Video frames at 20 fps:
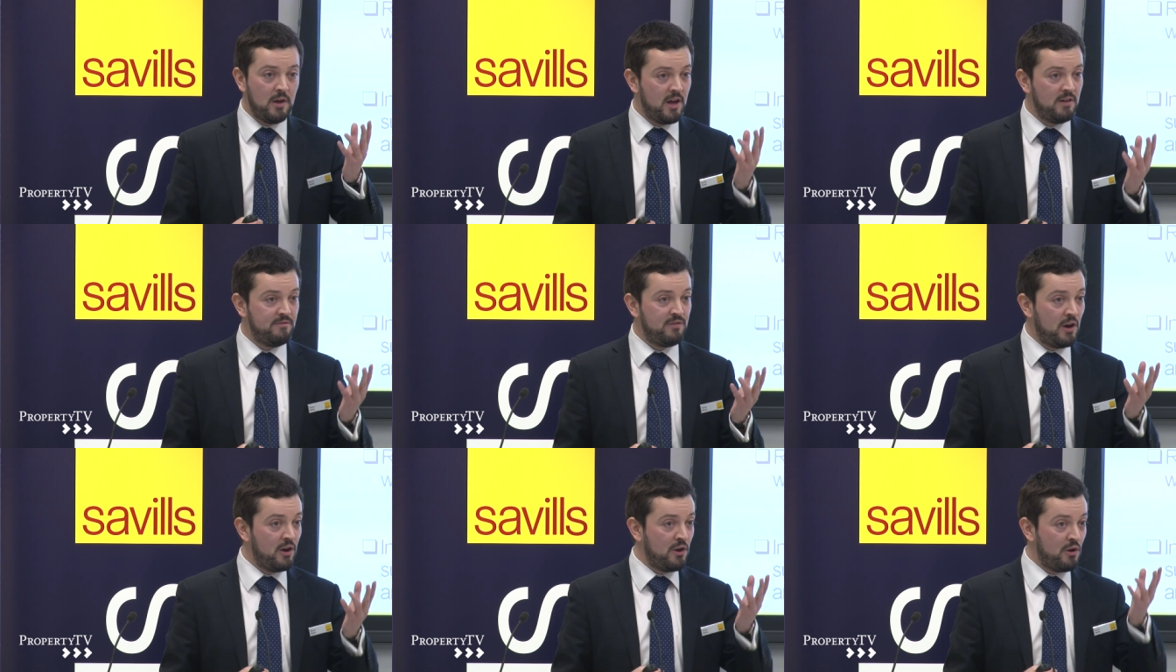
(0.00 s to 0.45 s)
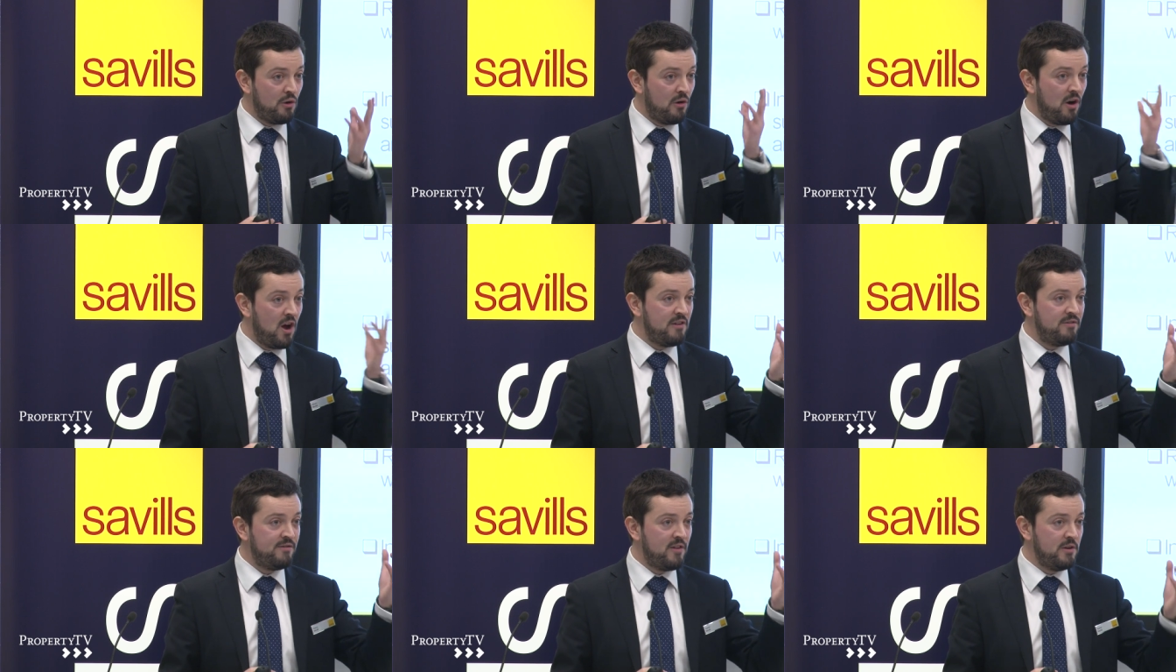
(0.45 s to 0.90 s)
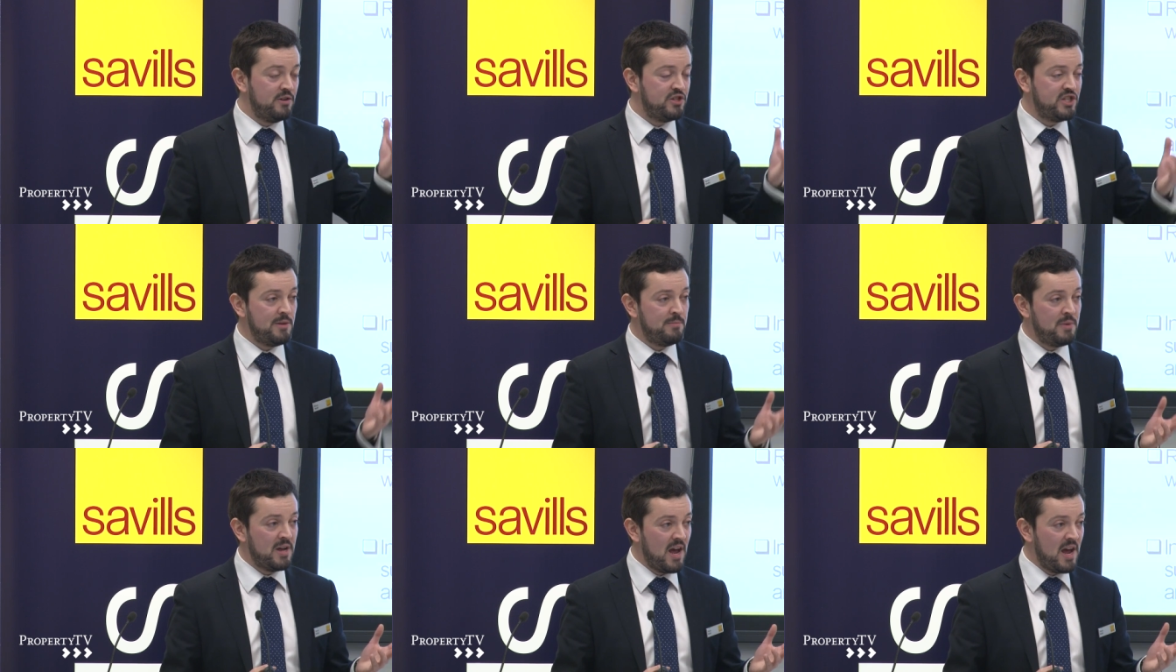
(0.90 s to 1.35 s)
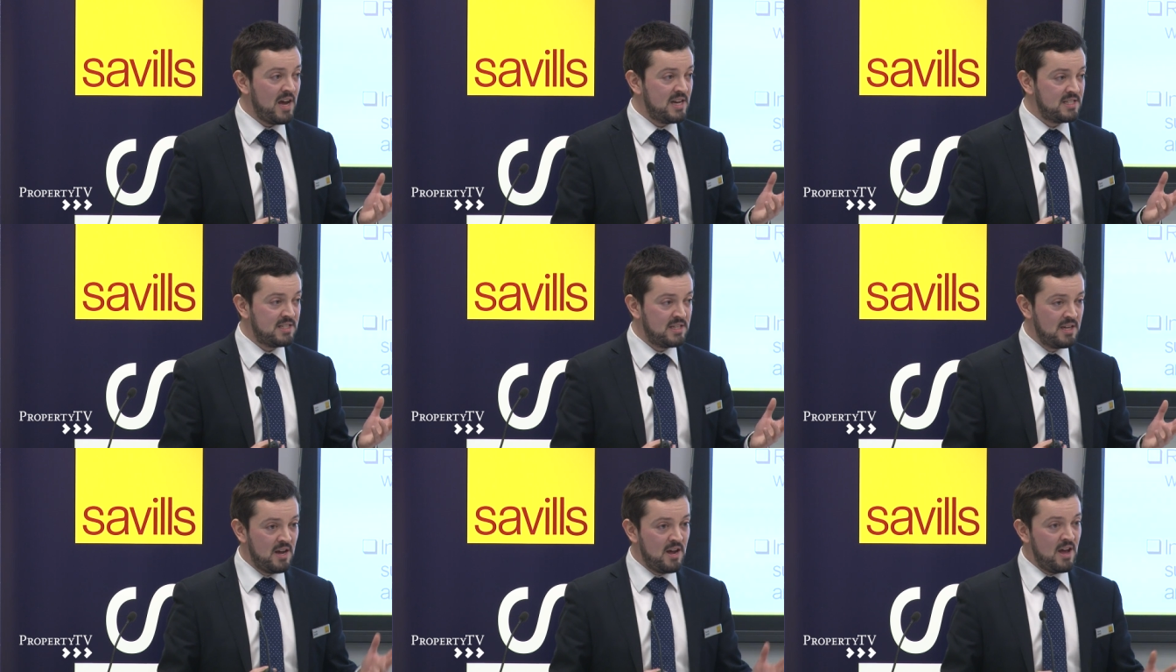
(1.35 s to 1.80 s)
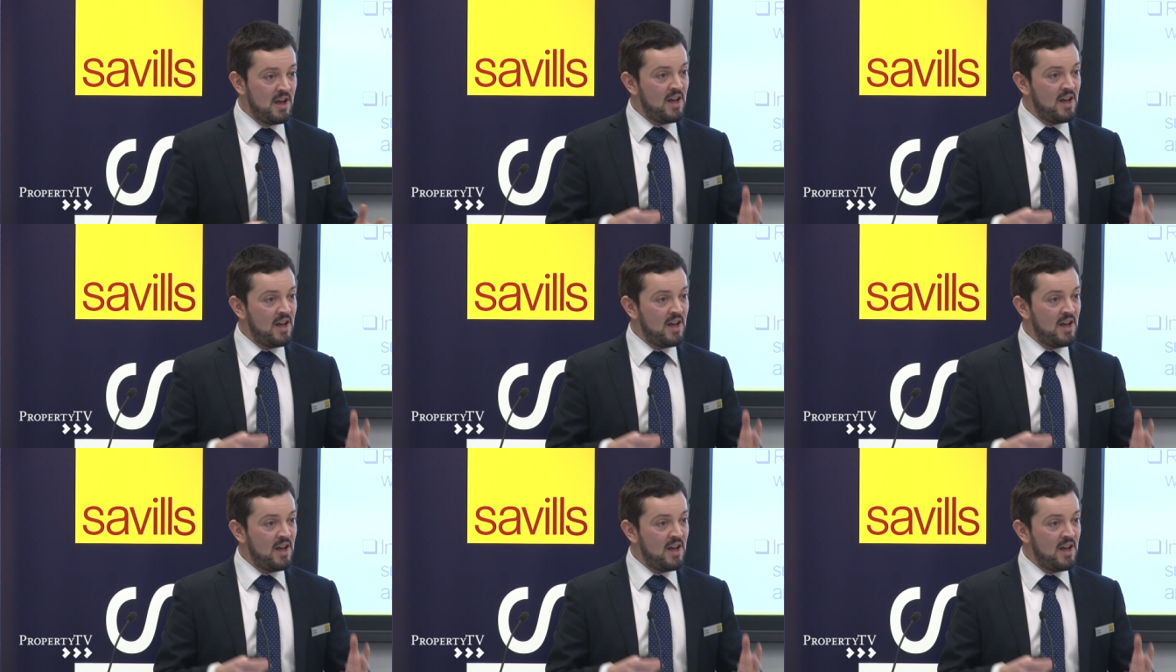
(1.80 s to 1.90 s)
via your iPhone GPS.